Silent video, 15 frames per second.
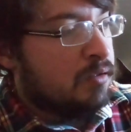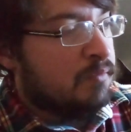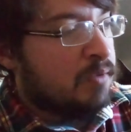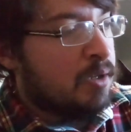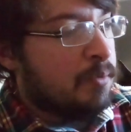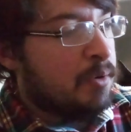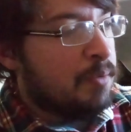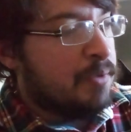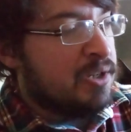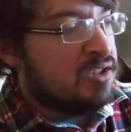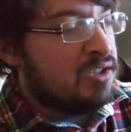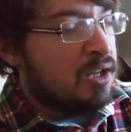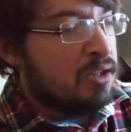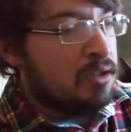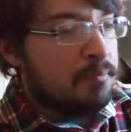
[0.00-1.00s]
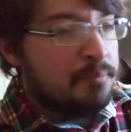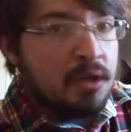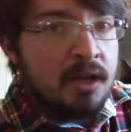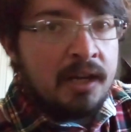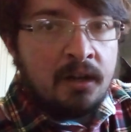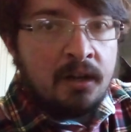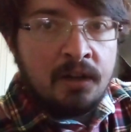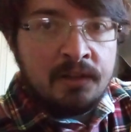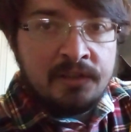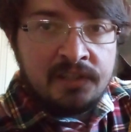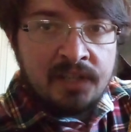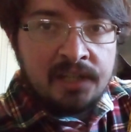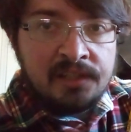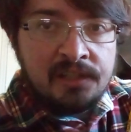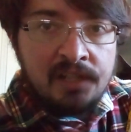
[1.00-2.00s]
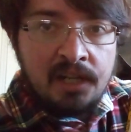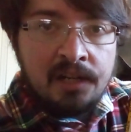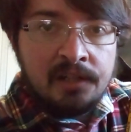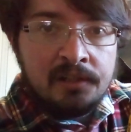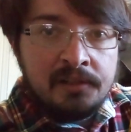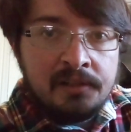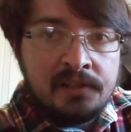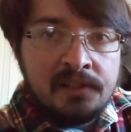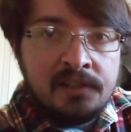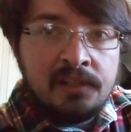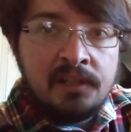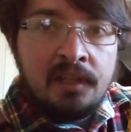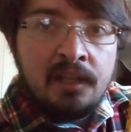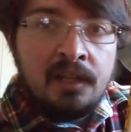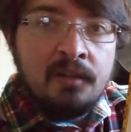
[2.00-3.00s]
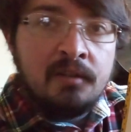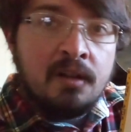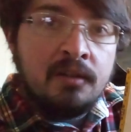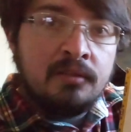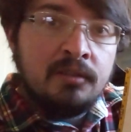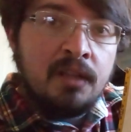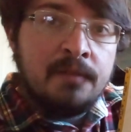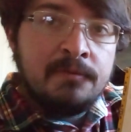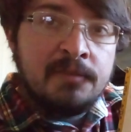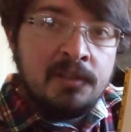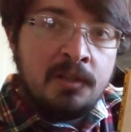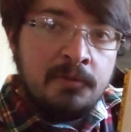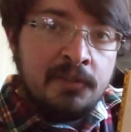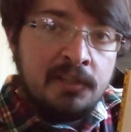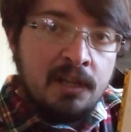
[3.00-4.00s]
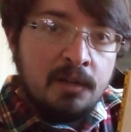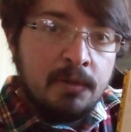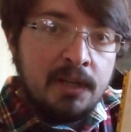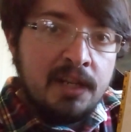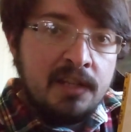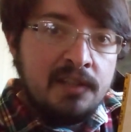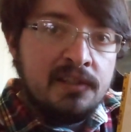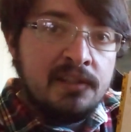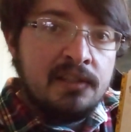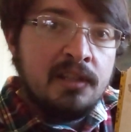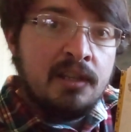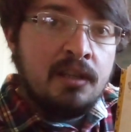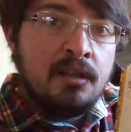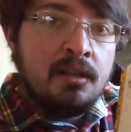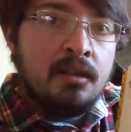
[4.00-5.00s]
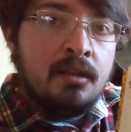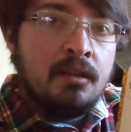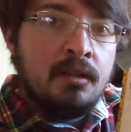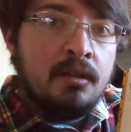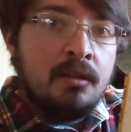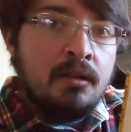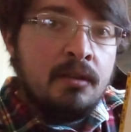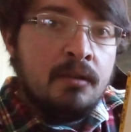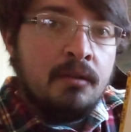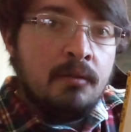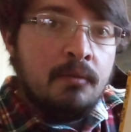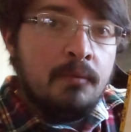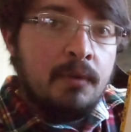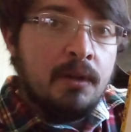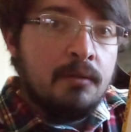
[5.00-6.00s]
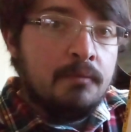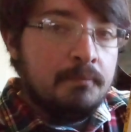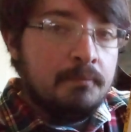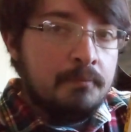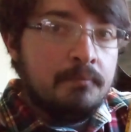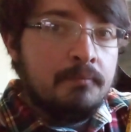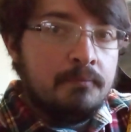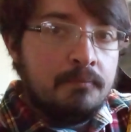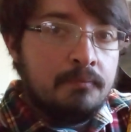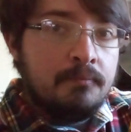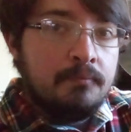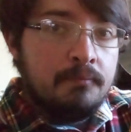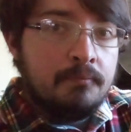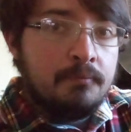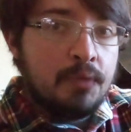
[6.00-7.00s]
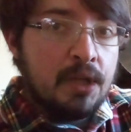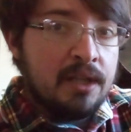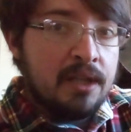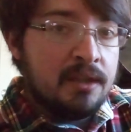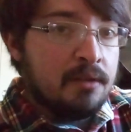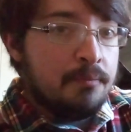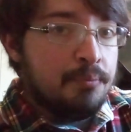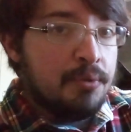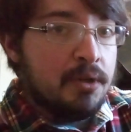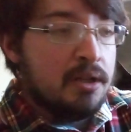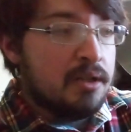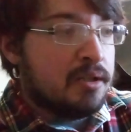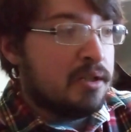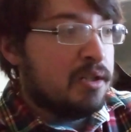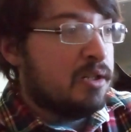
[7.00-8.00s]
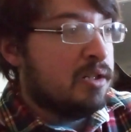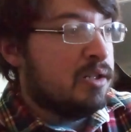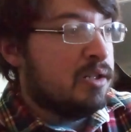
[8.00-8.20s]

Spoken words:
But when we celebrate our 6 years here on Love's New Series, we'll bring the book.